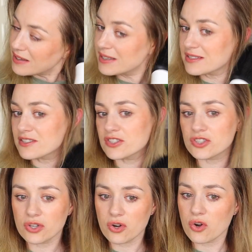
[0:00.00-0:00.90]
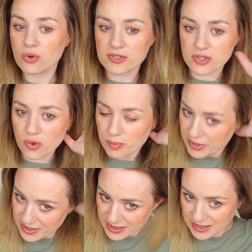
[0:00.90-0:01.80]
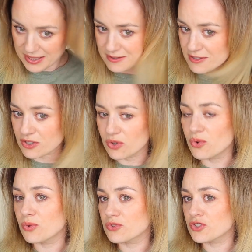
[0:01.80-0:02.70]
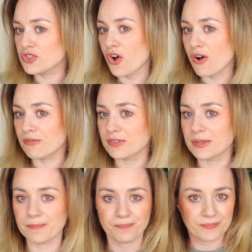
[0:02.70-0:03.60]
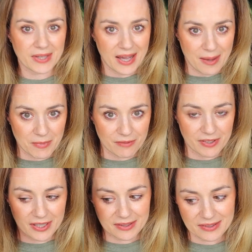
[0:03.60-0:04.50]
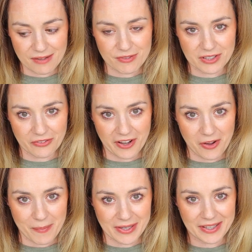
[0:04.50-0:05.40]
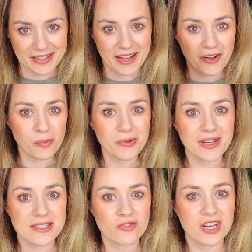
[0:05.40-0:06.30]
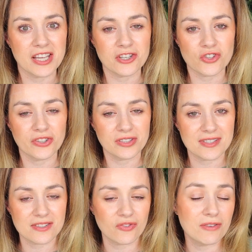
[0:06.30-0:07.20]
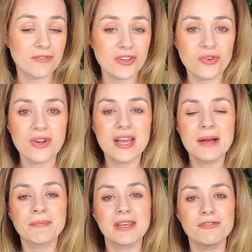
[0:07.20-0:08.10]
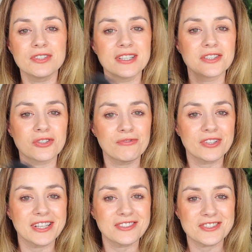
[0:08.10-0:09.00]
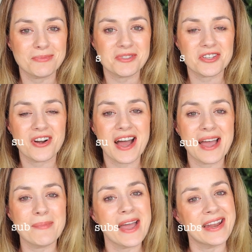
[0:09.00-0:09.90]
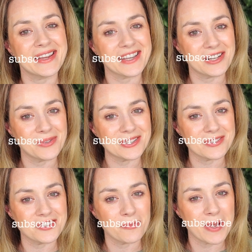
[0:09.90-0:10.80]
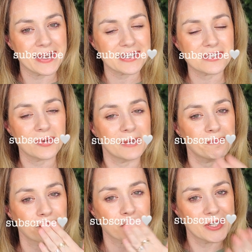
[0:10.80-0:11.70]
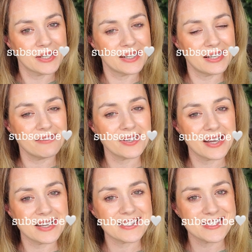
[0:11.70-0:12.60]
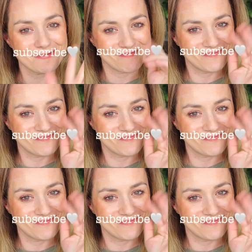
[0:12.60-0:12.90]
It's so pretty and so soft. I'm loving it. Definitely recommending it. I hope you guys really enjoyed this review. If you did, don't forget to subscribe, and I cannot wait to see you in my next one. Love you guys.